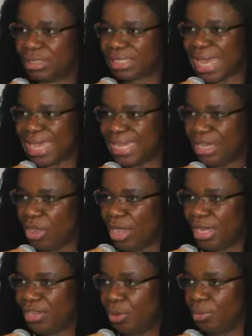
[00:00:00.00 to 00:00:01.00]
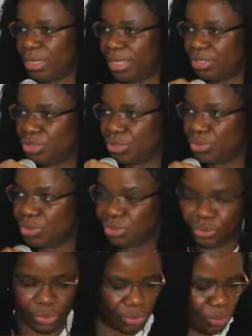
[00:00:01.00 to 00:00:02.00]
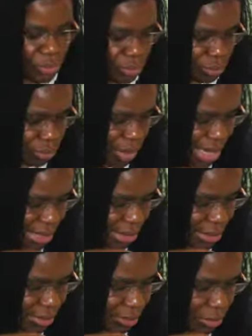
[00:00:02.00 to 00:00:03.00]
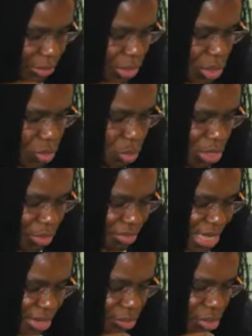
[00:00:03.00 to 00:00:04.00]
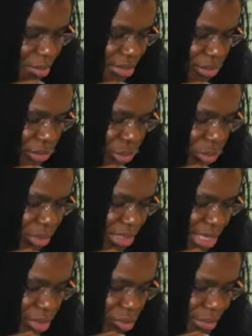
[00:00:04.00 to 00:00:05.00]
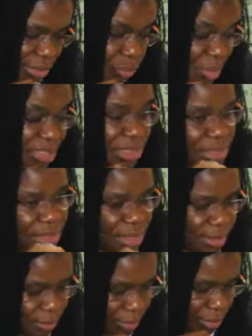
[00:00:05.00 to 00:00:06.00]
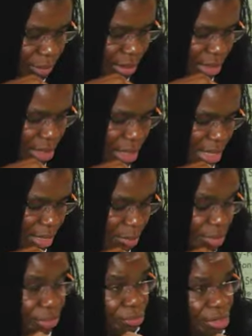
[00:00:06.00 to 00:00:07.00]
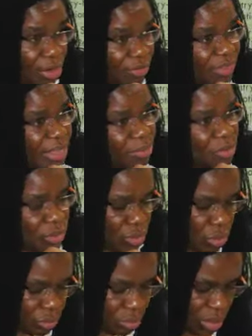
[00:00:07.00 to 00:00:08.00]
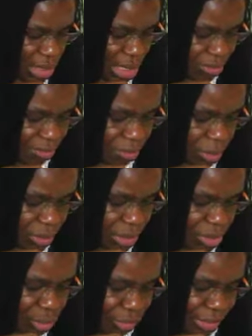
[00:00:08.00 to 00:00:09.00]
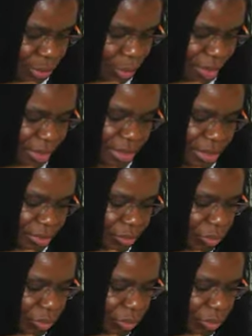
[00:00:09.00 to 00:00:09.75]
tie any obligations to those rights. One of the agreements scored 10 over 20, and 3 of them scored more than 14 over 20.